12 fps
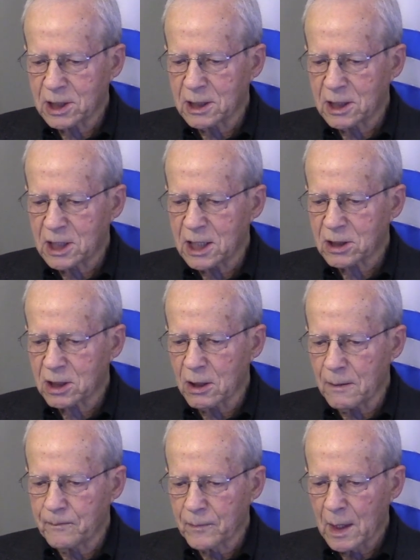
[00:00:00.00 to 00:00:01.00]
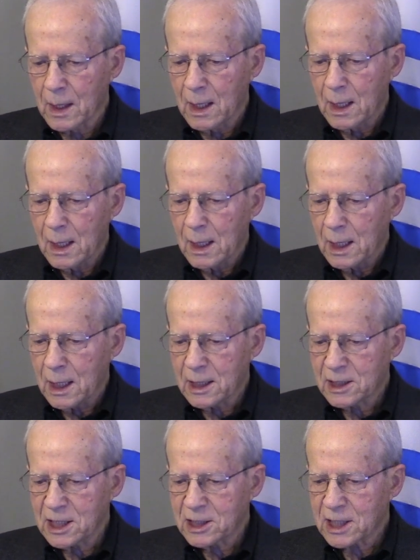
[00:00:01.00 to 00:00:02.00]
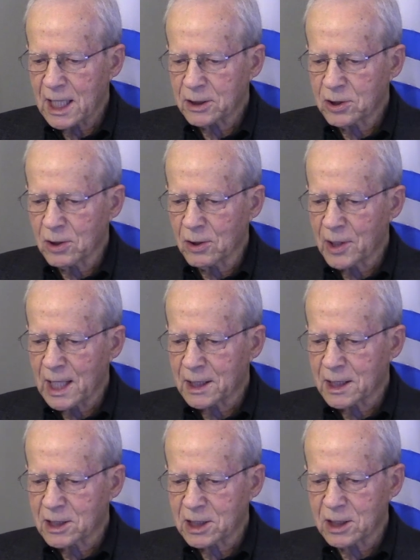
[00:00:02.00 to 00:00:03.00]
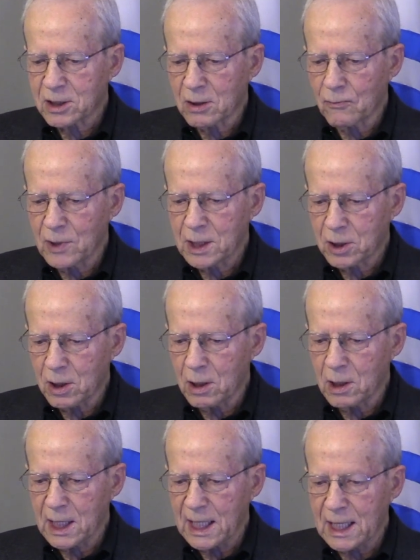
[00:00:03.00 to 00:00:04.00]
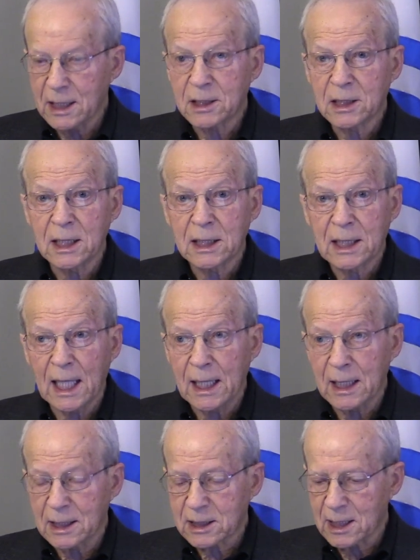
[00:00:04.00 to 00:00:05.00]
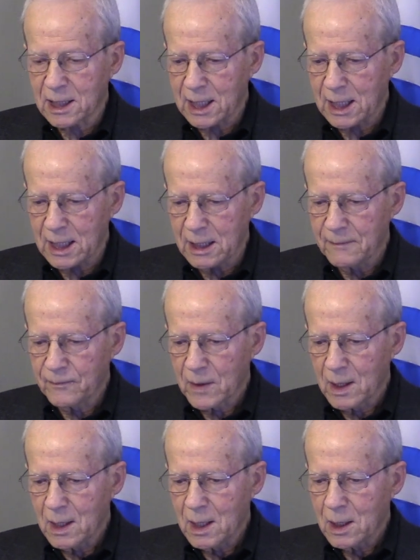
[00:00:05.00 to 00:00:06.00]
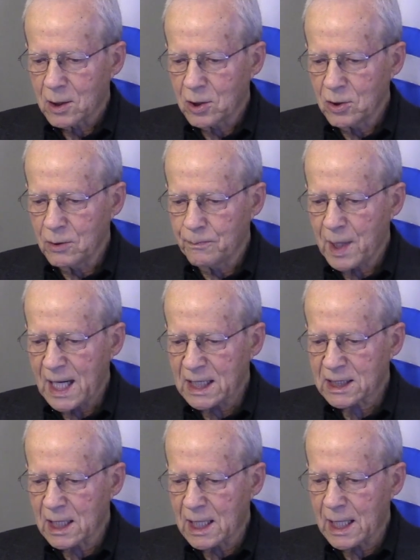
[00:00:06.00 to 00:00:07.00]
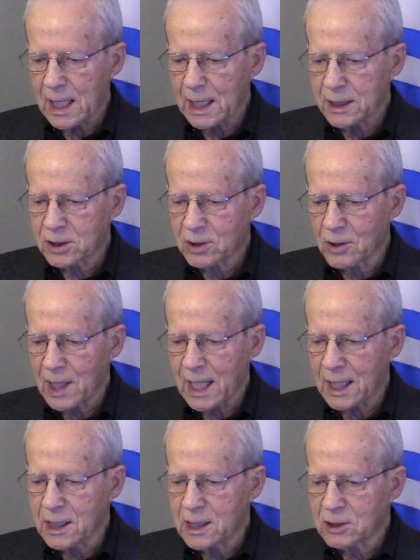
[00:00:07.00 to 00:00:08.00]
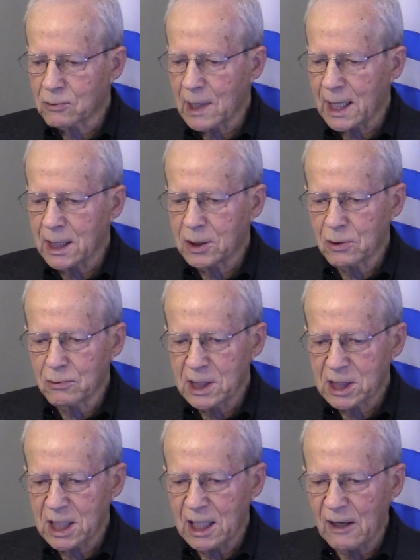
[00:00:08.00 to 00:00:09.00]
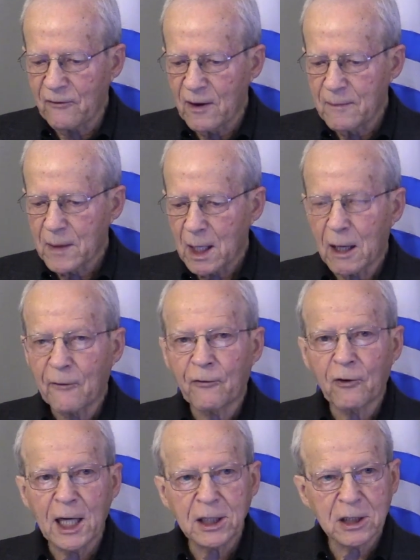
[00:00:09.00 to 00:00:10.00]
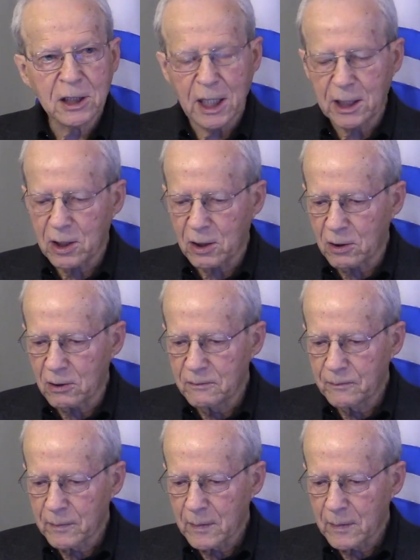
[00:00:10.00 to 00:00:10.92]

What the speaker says: system, it is essential that the system return instantaneously to baseline so that it is ready to receive a fresh signal